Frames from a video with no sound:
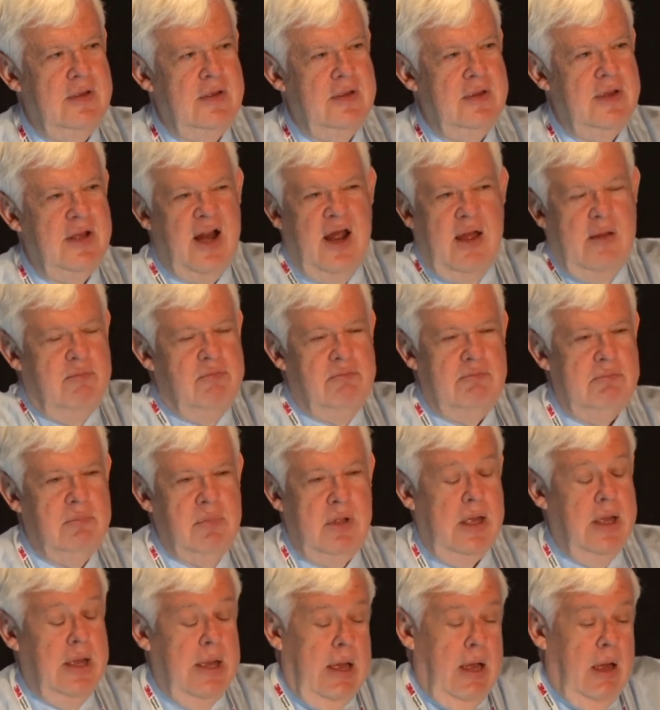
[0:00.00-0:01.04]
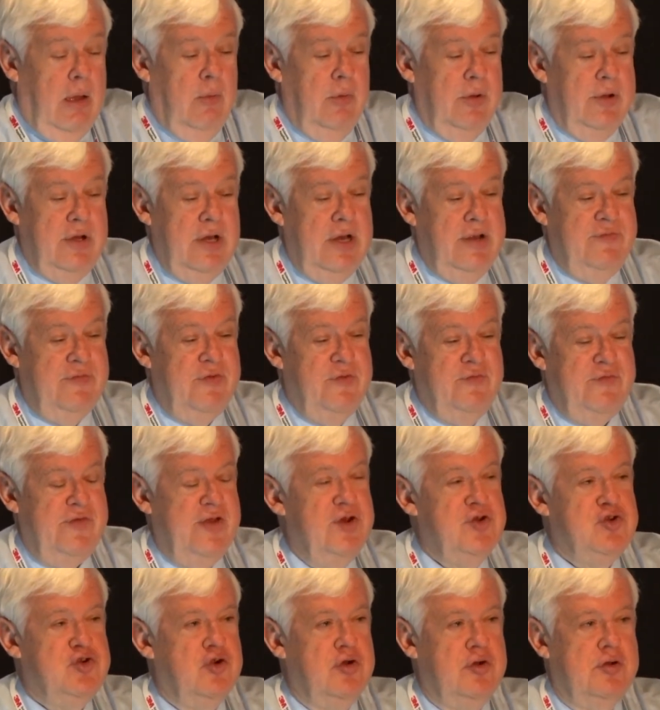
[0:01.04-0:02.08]
And I, I wouldn't even
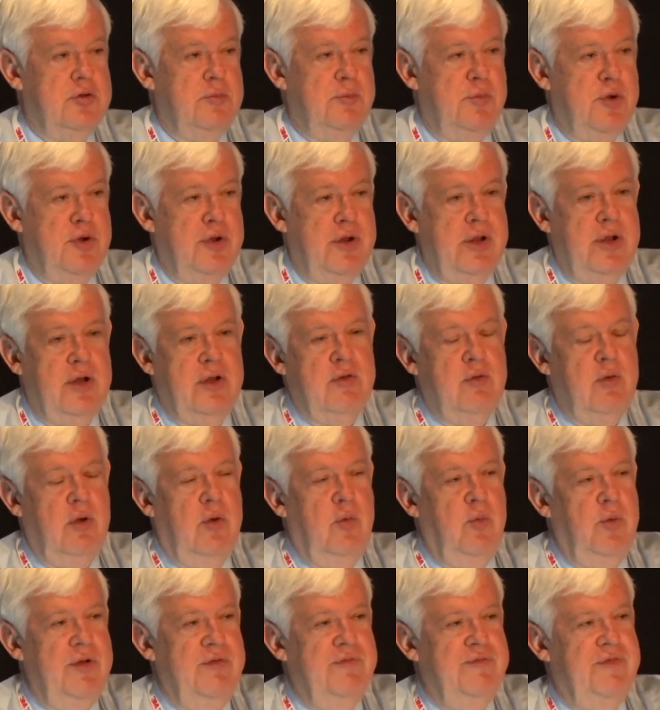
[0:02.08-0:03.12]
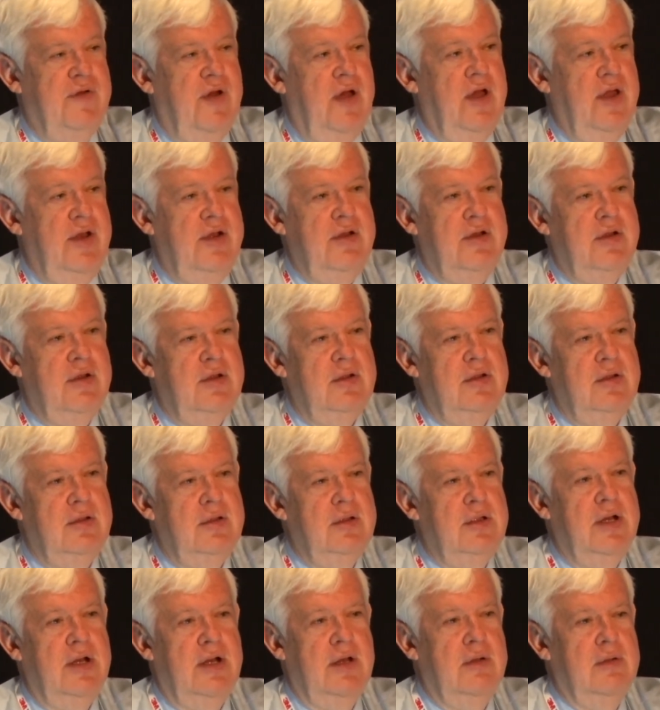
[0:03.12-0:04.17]
venture to predict what we'd find,
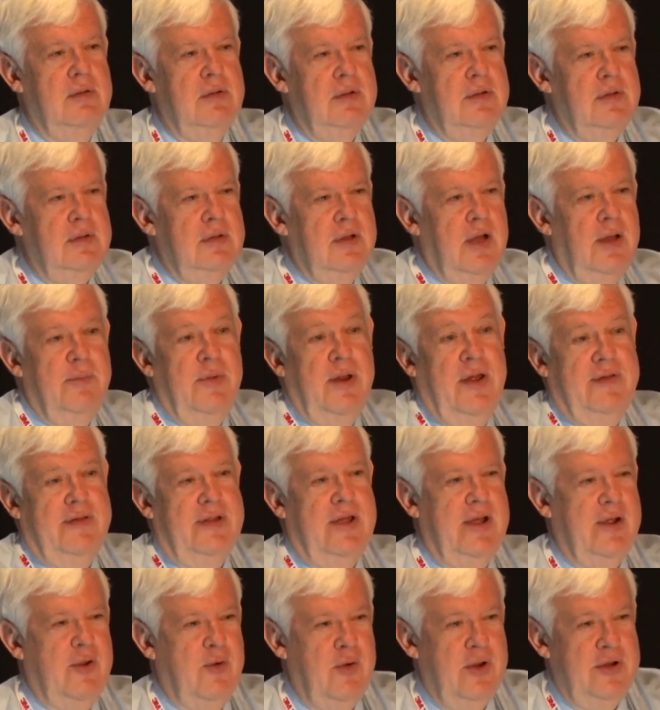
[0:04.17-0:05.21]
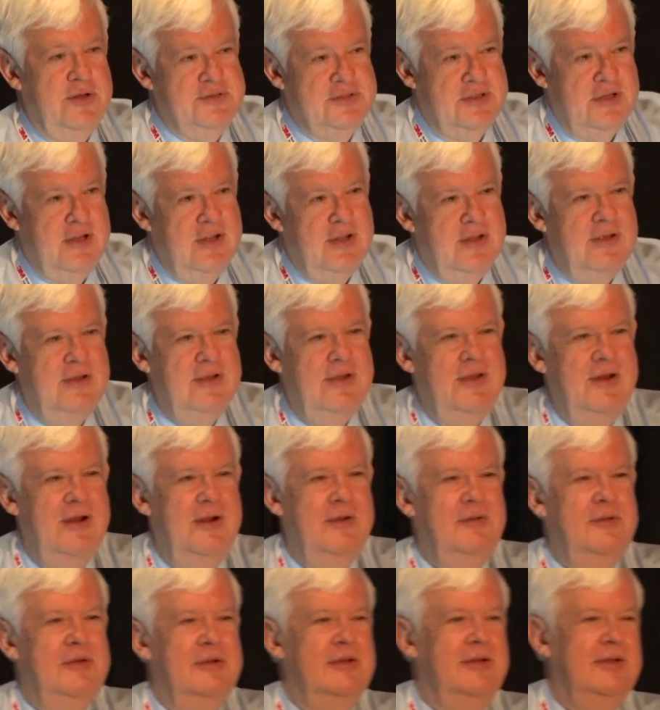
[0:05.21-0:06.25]
you know. I'm not that crazy. You
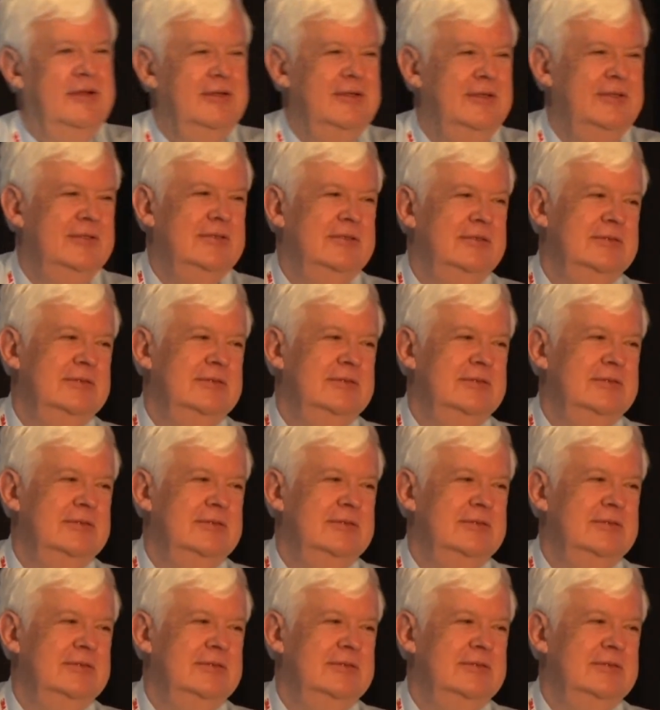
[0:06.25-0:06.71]
know.